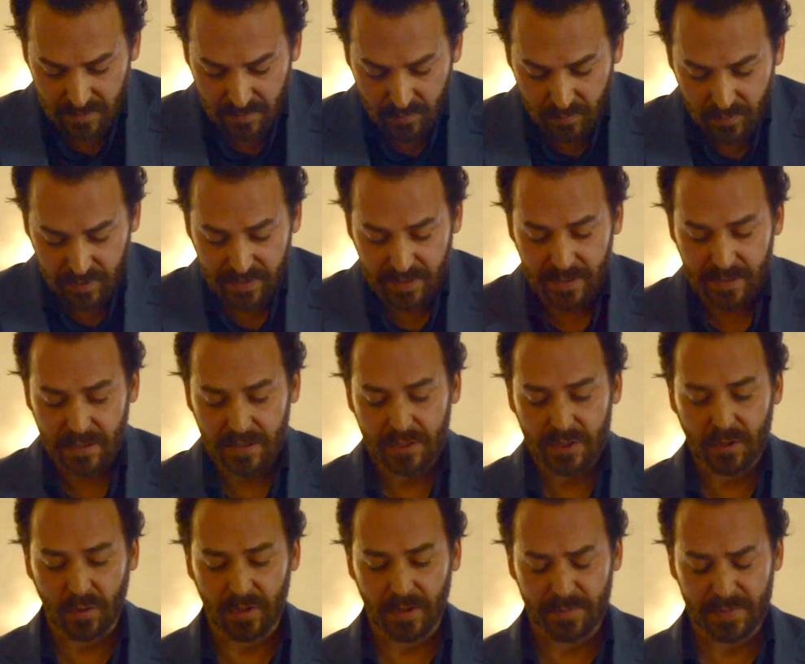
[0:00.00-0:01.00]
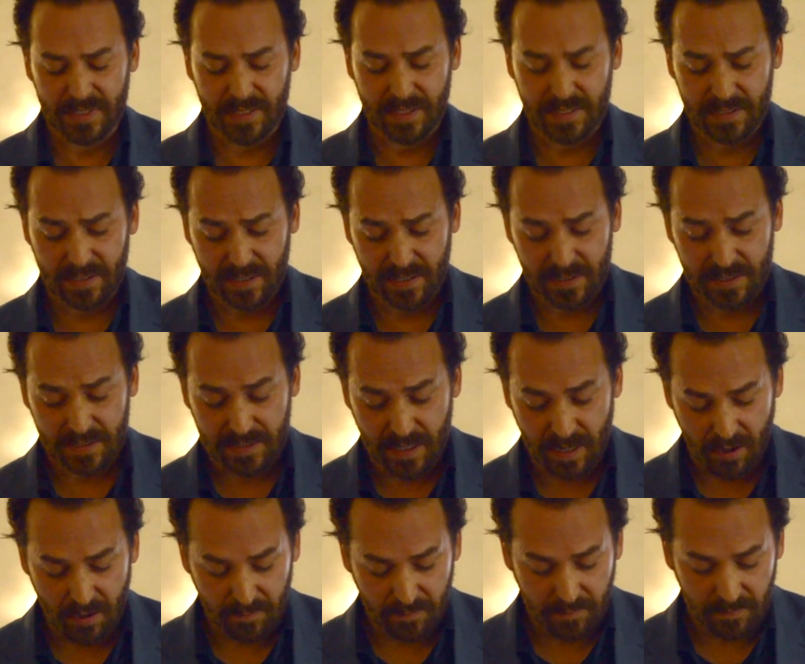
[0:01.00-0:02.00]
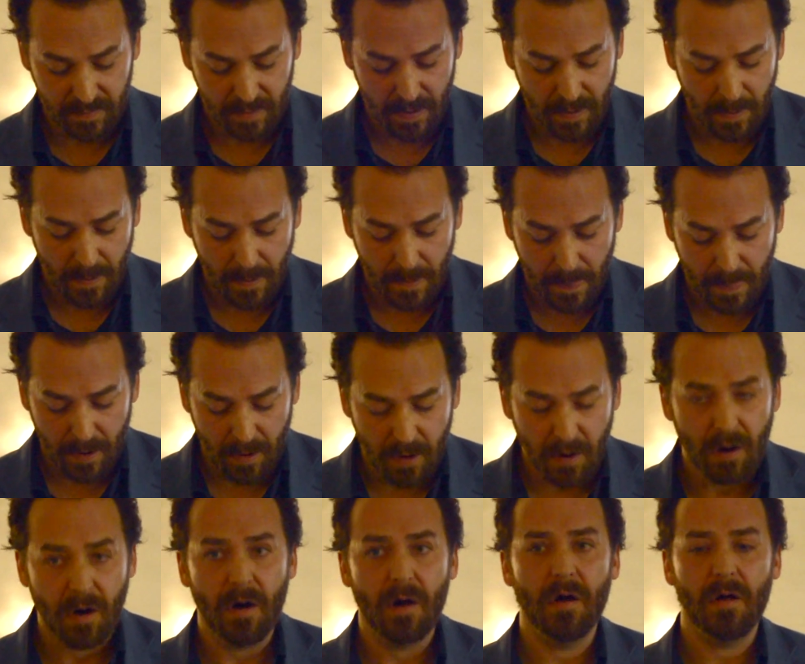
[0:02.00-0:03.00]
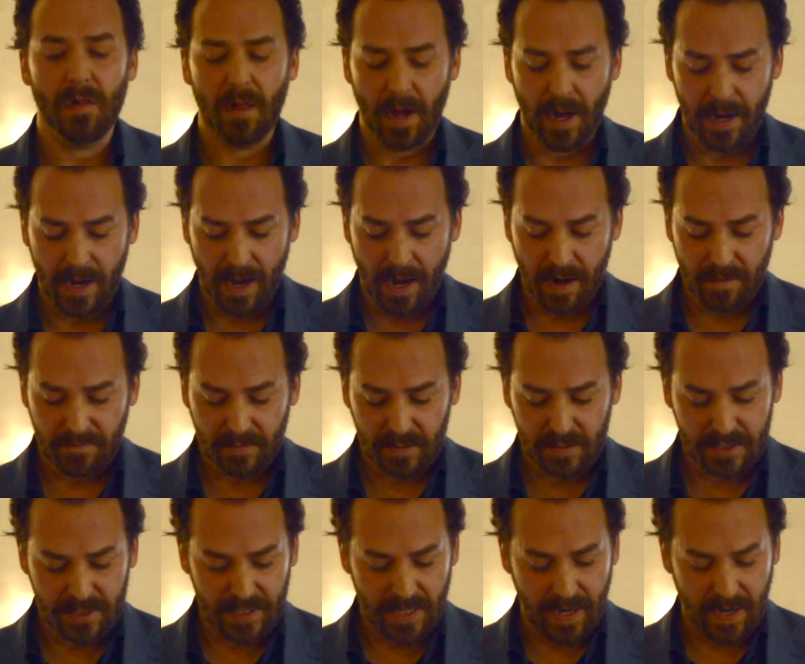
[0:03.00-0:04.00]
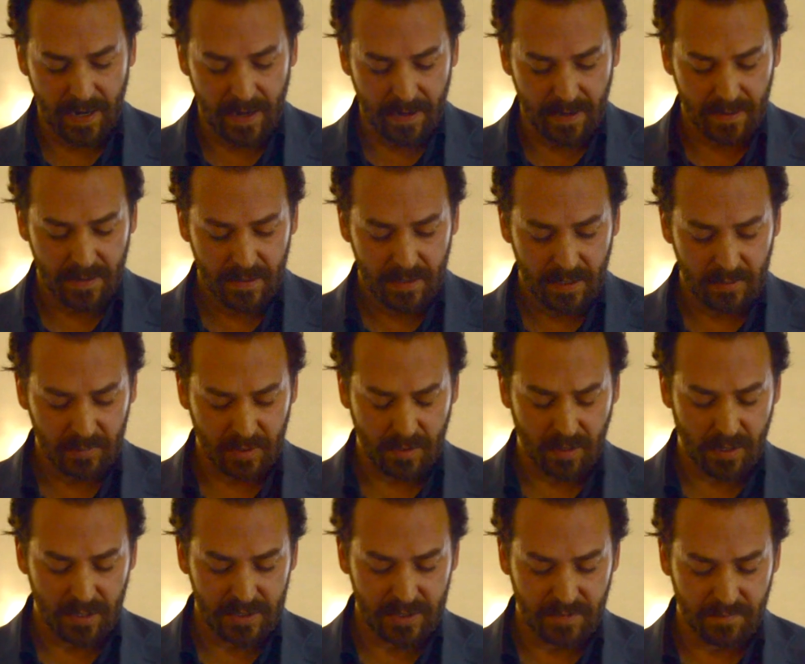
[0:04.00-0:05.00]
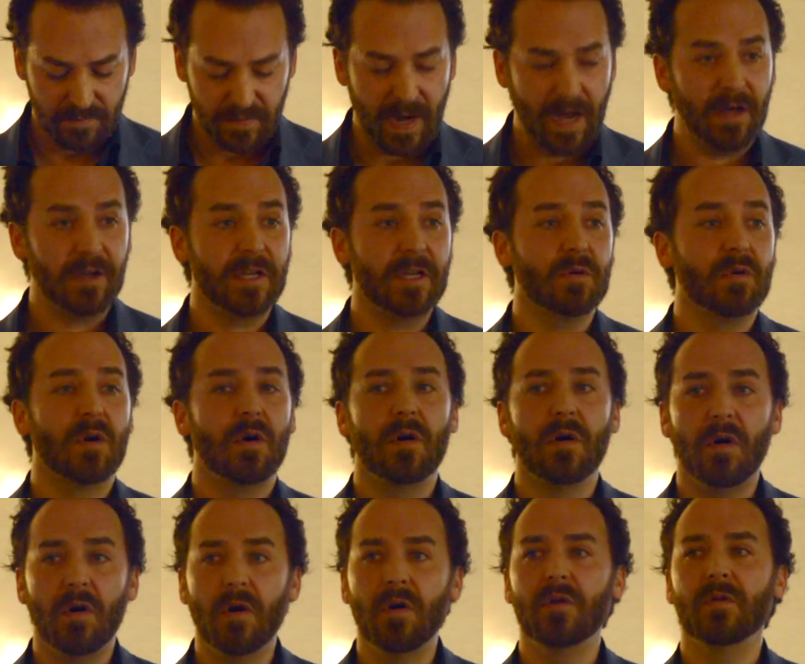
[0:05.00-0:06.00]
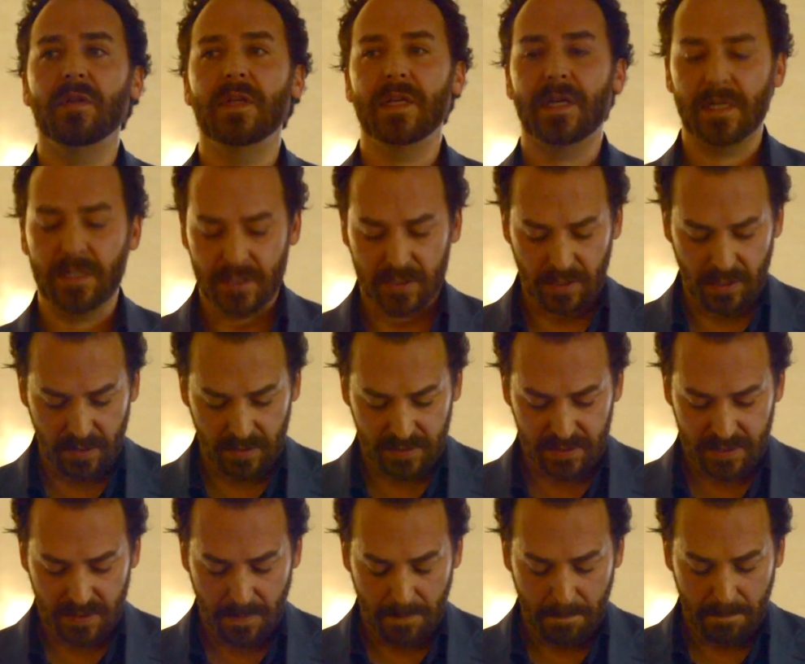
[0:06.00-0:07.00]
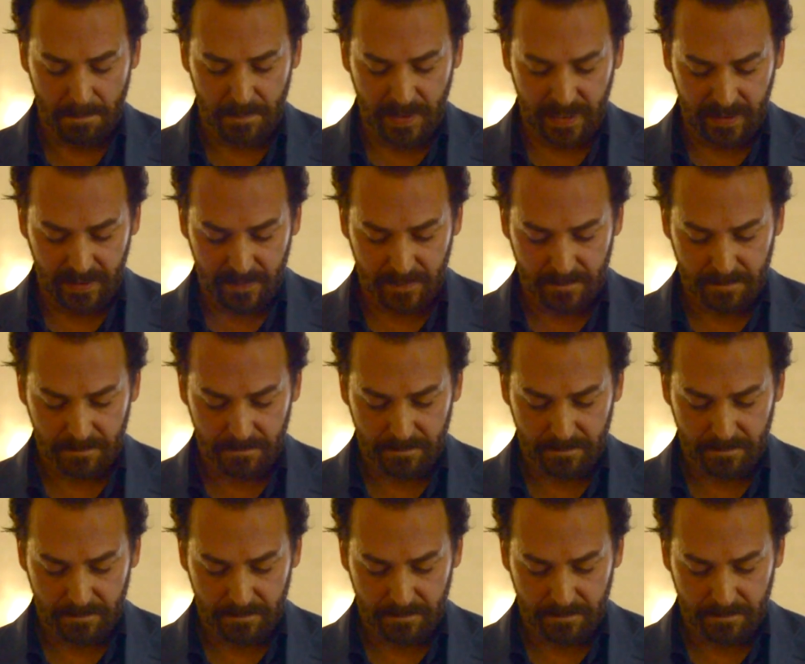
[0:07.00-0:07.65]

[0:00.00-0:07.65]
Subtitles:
within the solipsistic self. All I ever say in regards to value only concerns me.